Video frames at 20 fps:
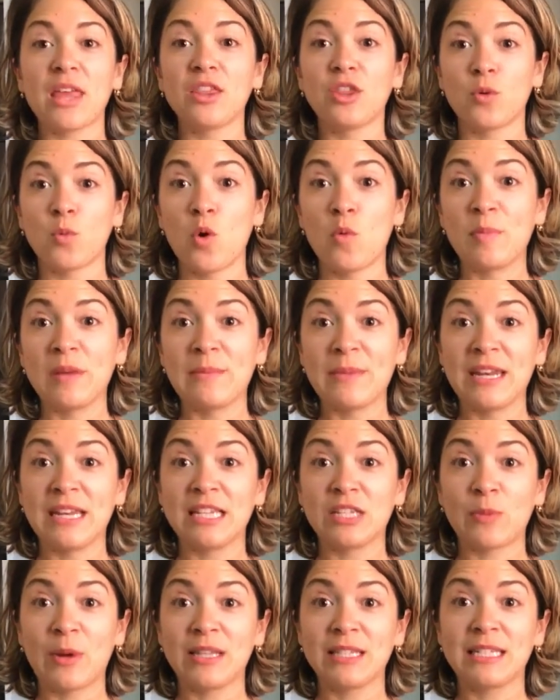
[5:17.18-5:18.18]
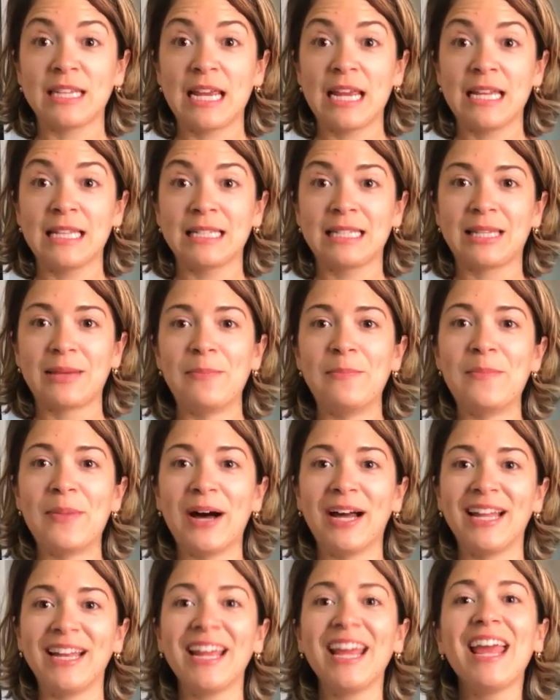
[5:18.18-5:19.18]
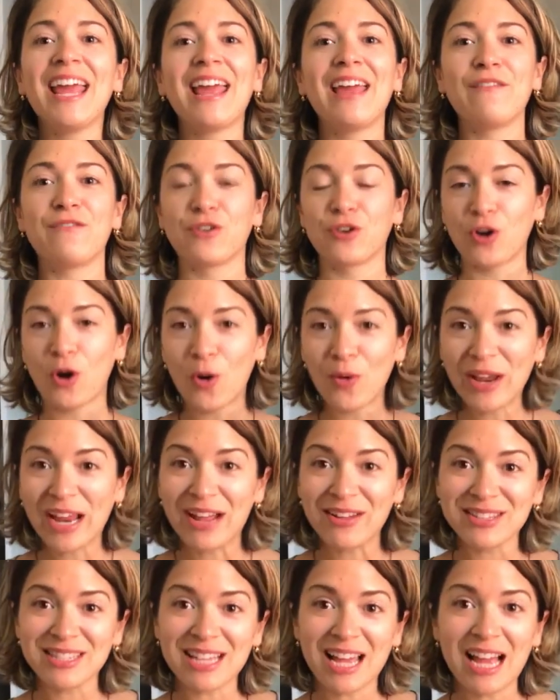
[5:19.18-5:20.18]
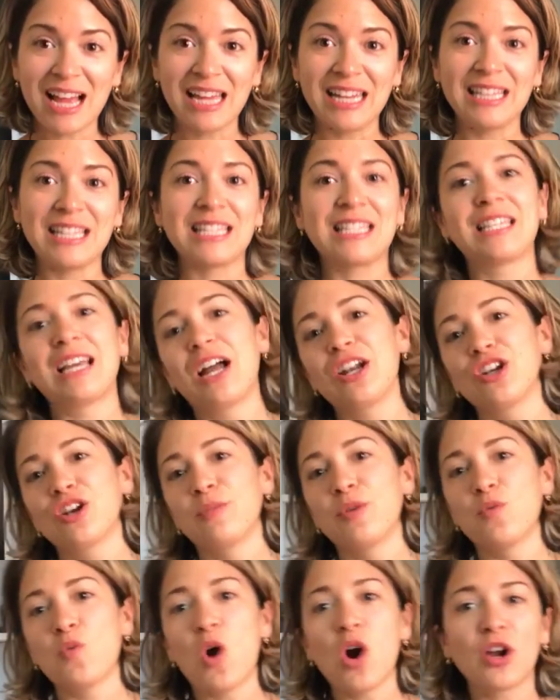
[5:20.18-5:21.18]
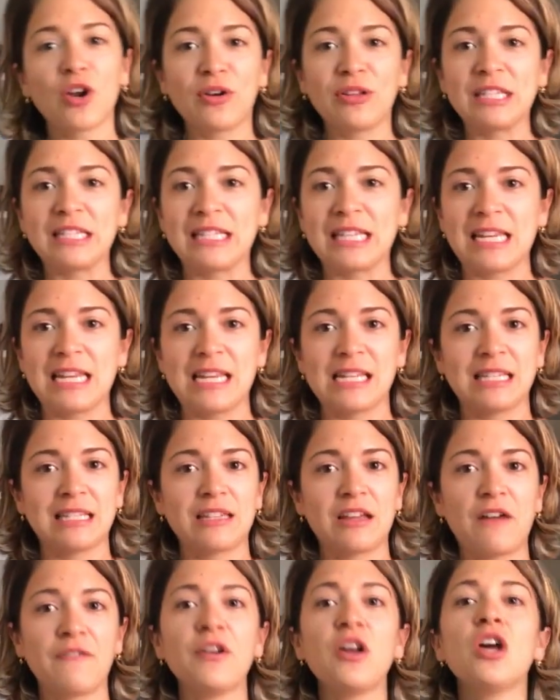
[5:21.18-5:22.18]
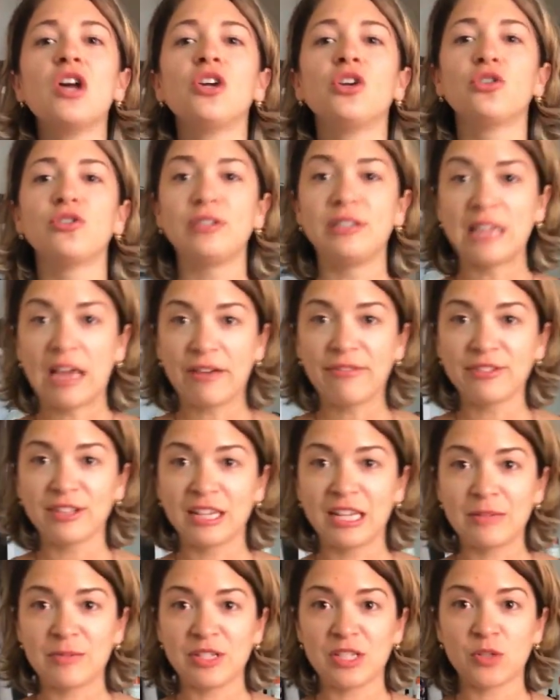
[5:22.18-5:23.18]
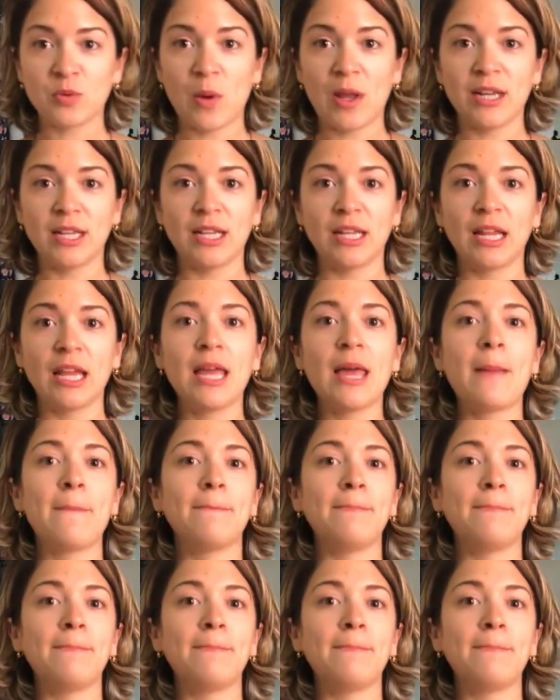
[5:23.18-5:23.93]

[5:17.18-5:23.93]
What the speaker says: there won't be many sweat stains, but if you're going outside in the sun, you're gonna be walking around the city and stuff, you're definitely gonna be sweating.